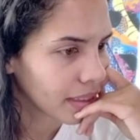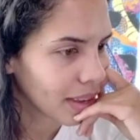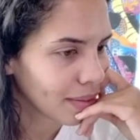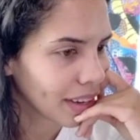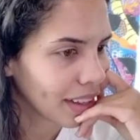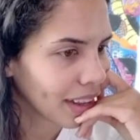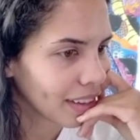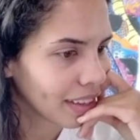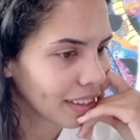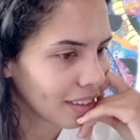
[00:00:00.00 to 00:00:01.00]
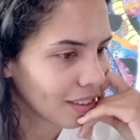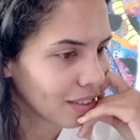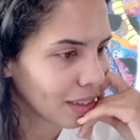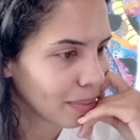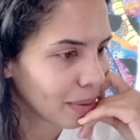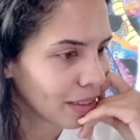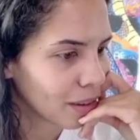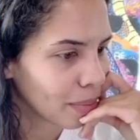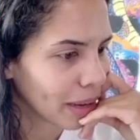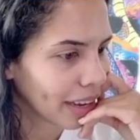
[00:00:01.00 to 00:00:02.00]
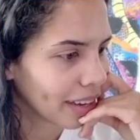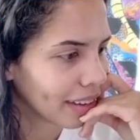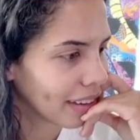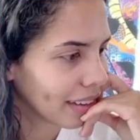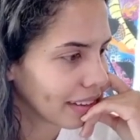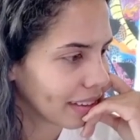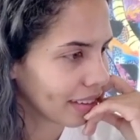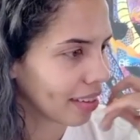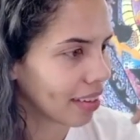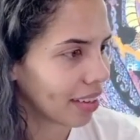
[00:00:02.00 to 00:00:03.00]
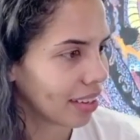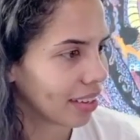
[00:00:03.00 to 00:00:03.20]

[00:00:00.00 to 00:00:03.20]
I'm trying to like look at the stream. It's so bad. Ugh.